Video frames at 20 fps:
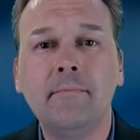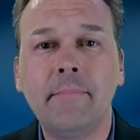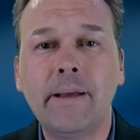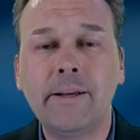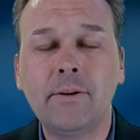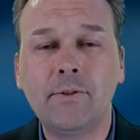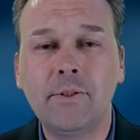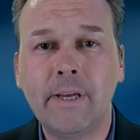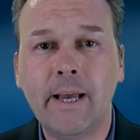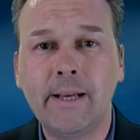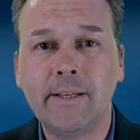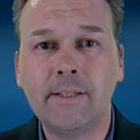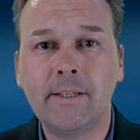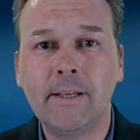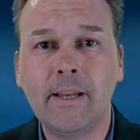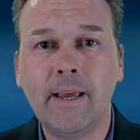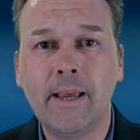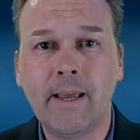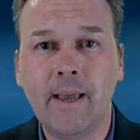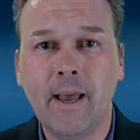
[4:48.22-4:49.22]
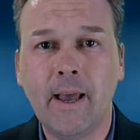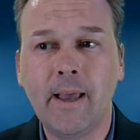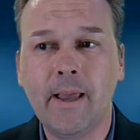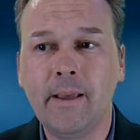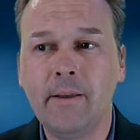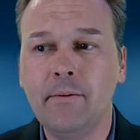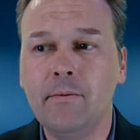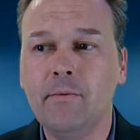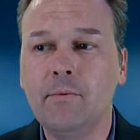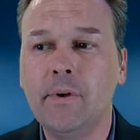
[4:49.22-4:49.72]
Michael Jackson,
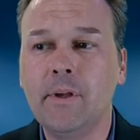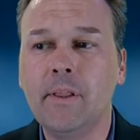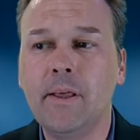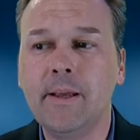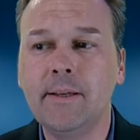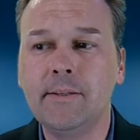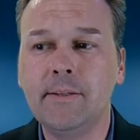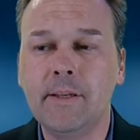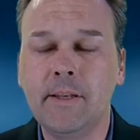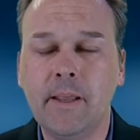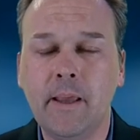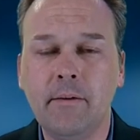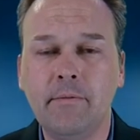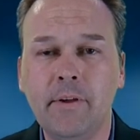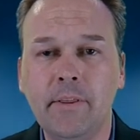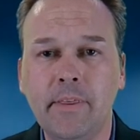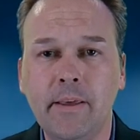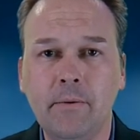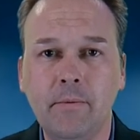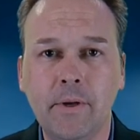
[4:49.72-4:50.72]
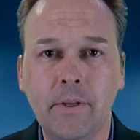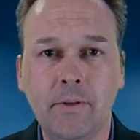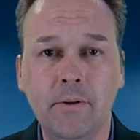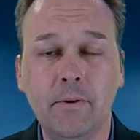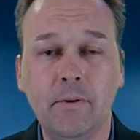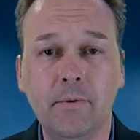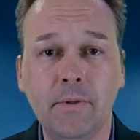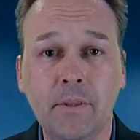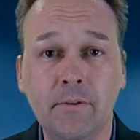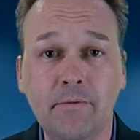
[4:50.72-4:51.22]
I realize that everything we
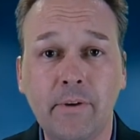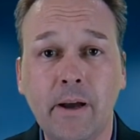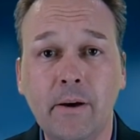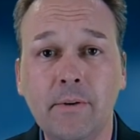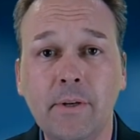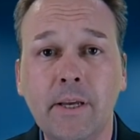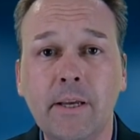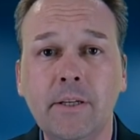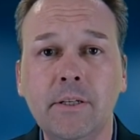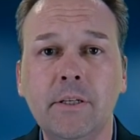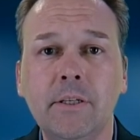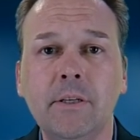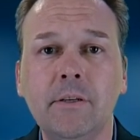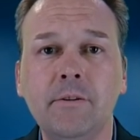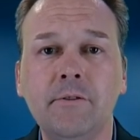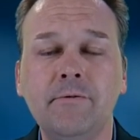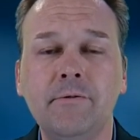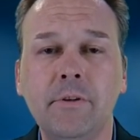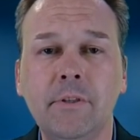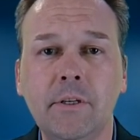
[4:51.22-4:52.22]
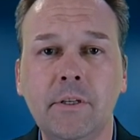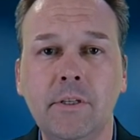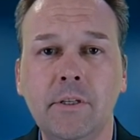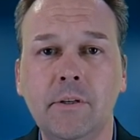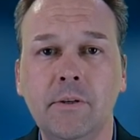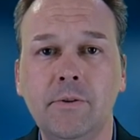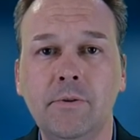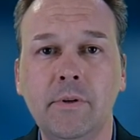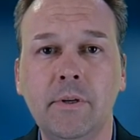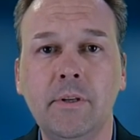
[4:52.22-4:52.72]
do in the foundation is for the
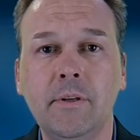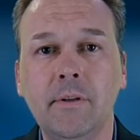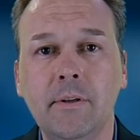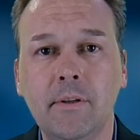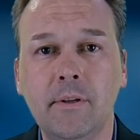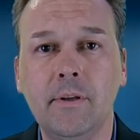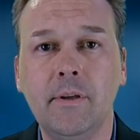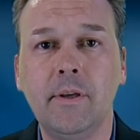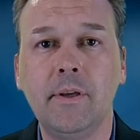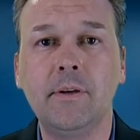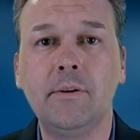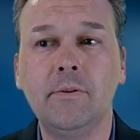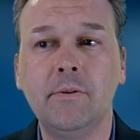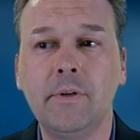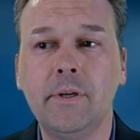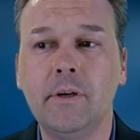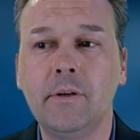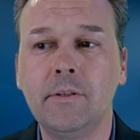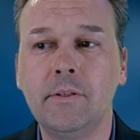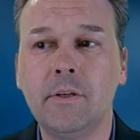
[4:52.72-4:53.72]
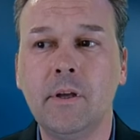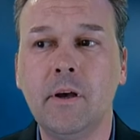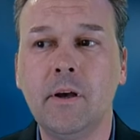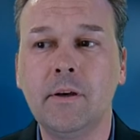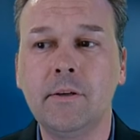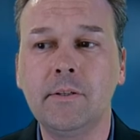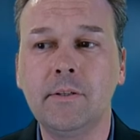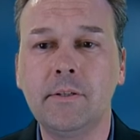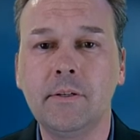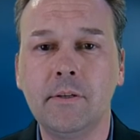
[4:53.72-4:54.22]
children, including our
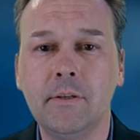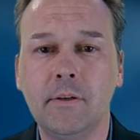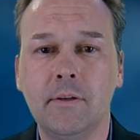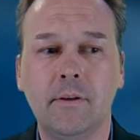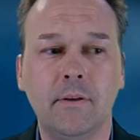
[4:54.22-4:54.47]
songs.